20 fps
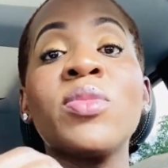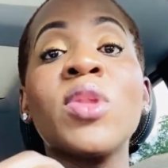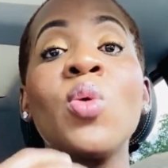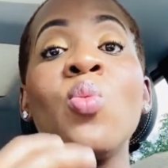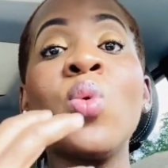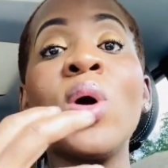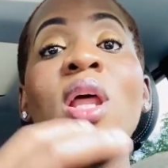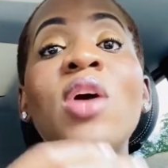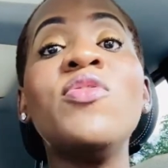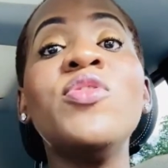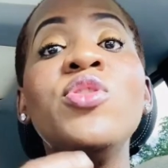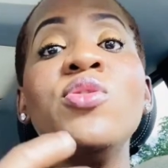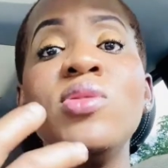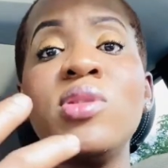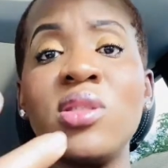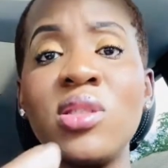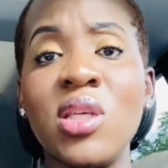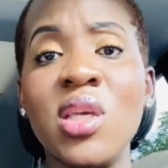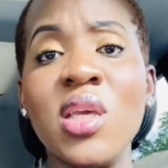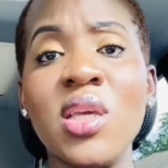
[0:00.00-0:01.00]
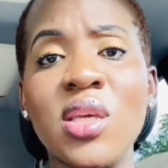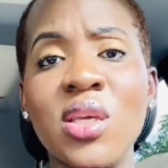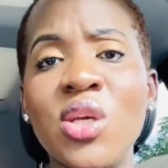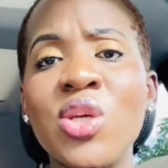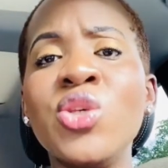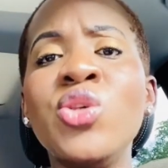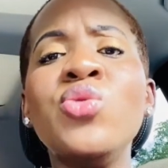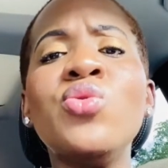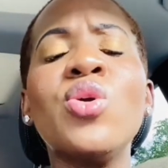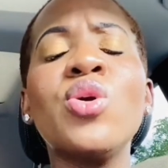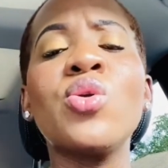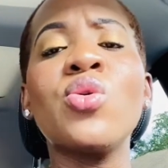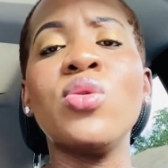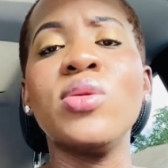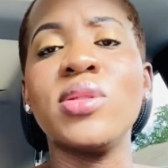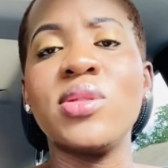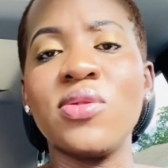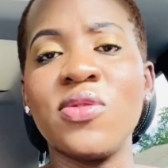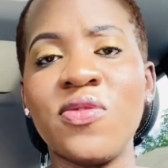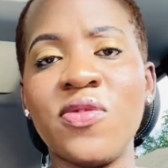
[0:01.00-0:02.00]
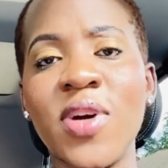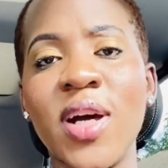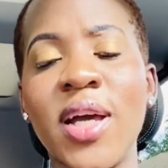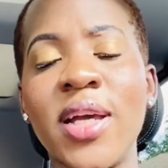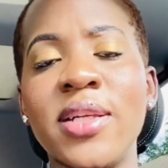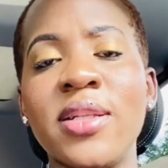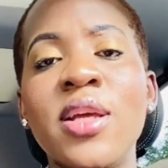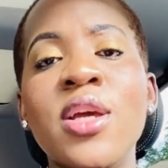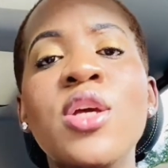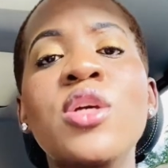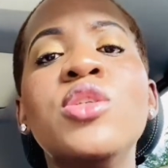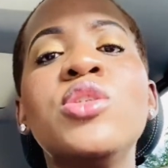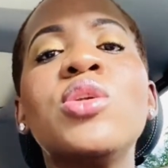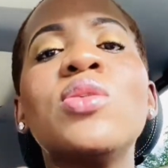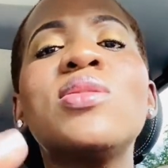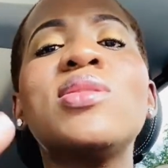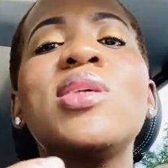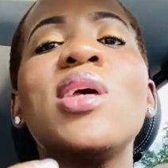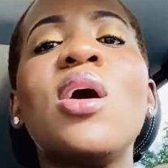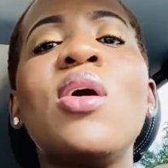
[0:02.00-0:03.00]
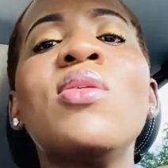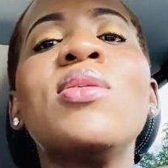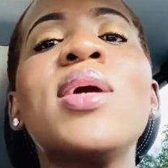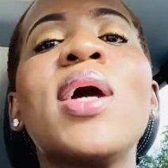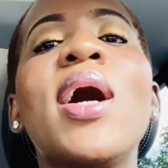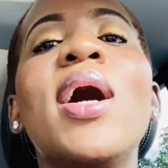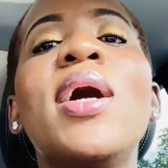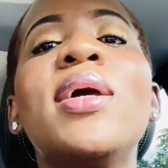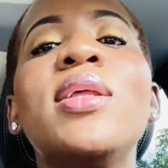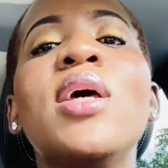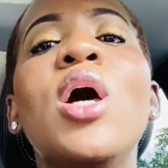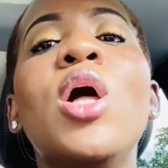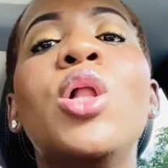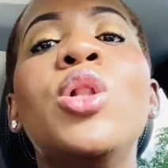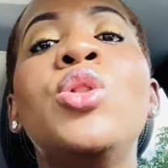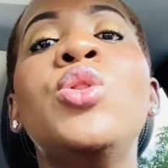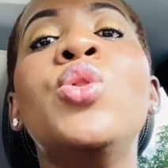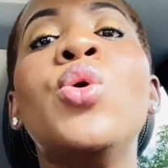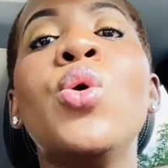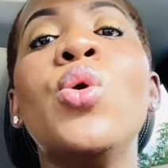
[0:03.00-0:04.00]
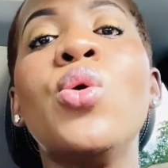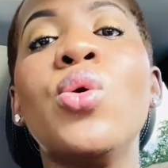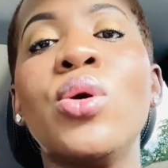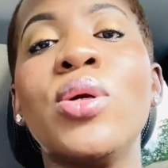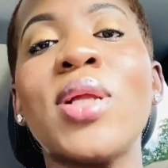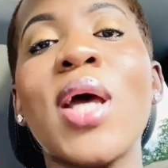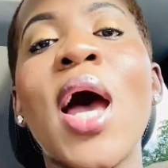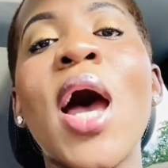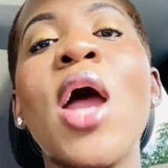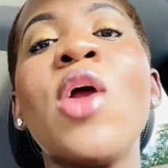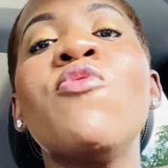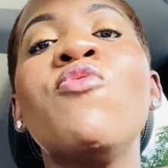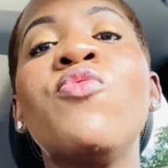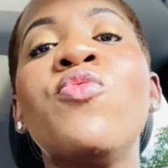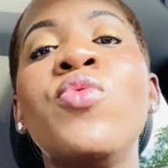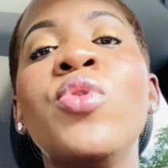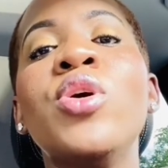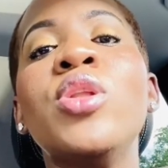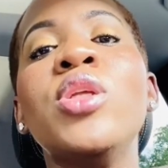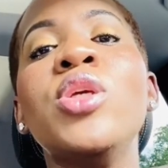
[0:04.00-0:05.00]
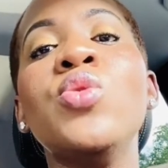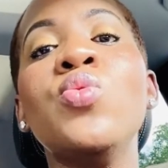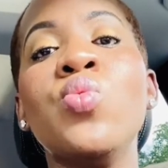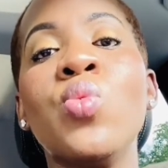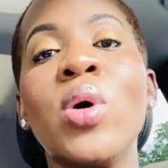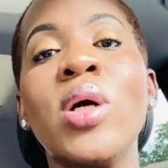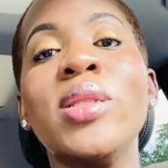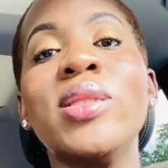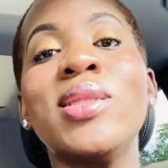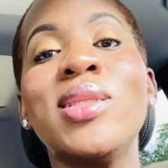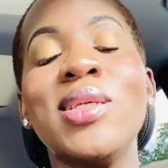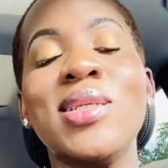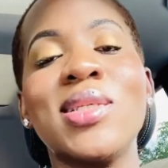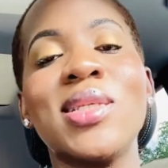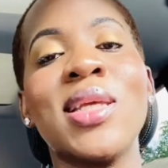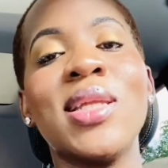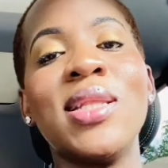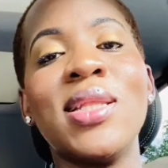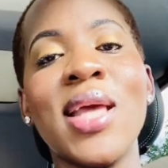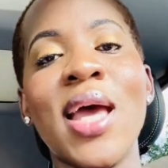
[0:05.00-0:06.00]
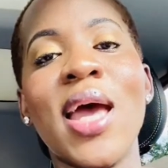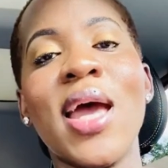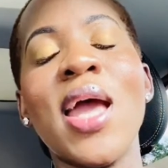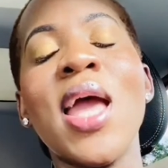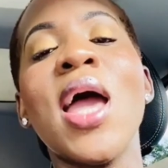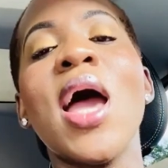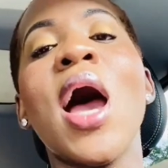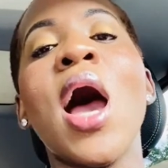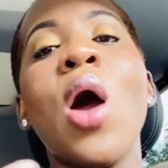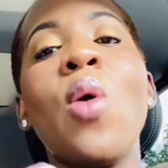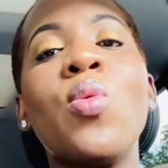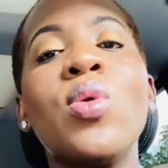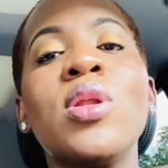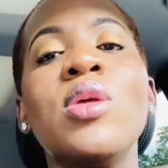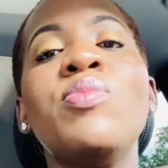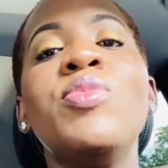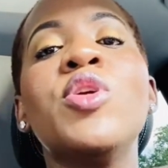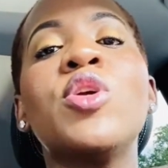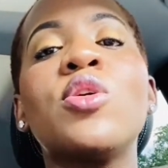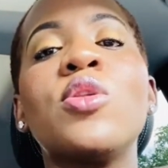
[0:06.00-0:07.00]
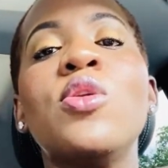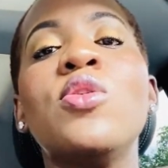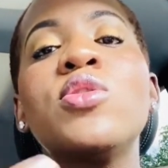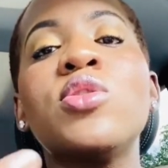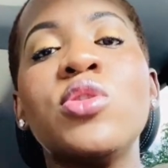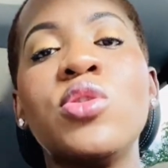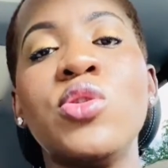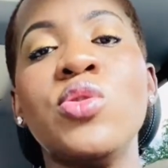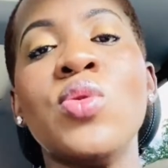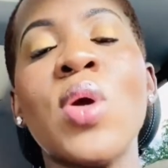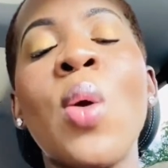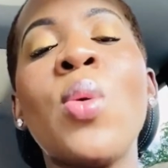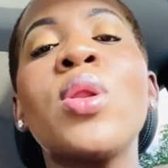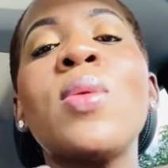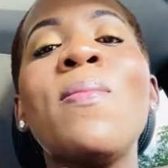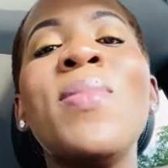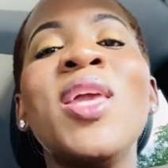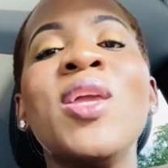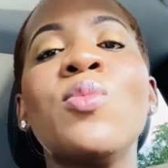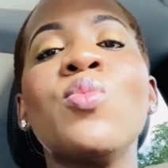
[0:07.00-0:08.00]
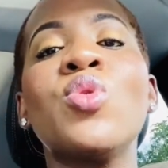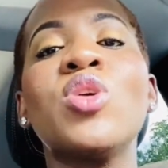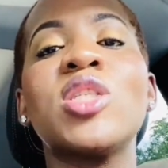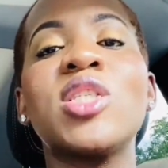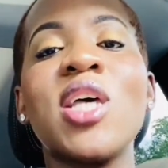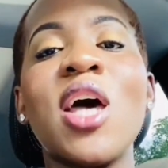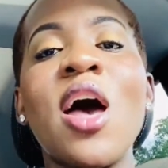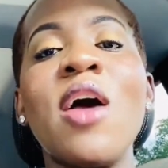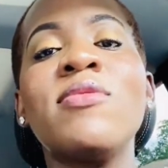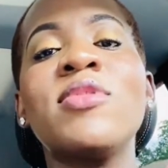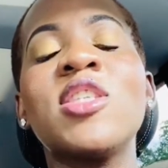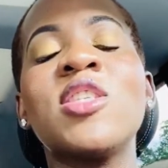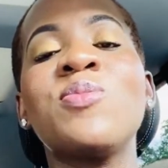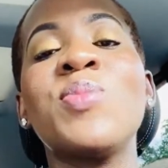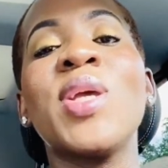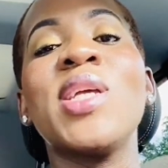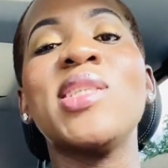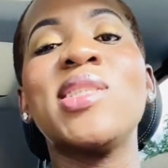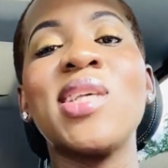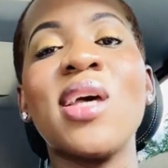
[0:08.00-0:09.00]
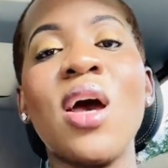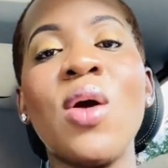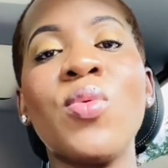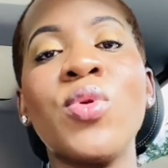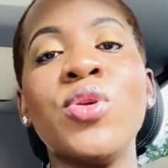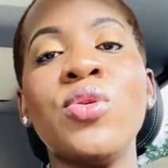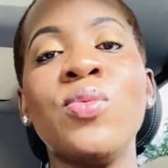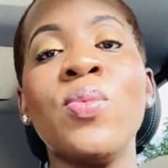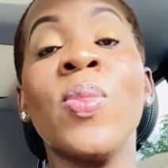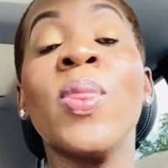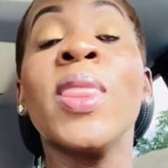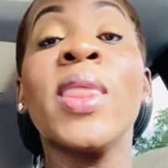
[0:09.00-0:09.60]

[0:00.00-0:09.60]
Whatever you seek, you are going to find. So tell God, Lord, I really want this and that. I want to be closer to you. I want to make more time to spend time with you.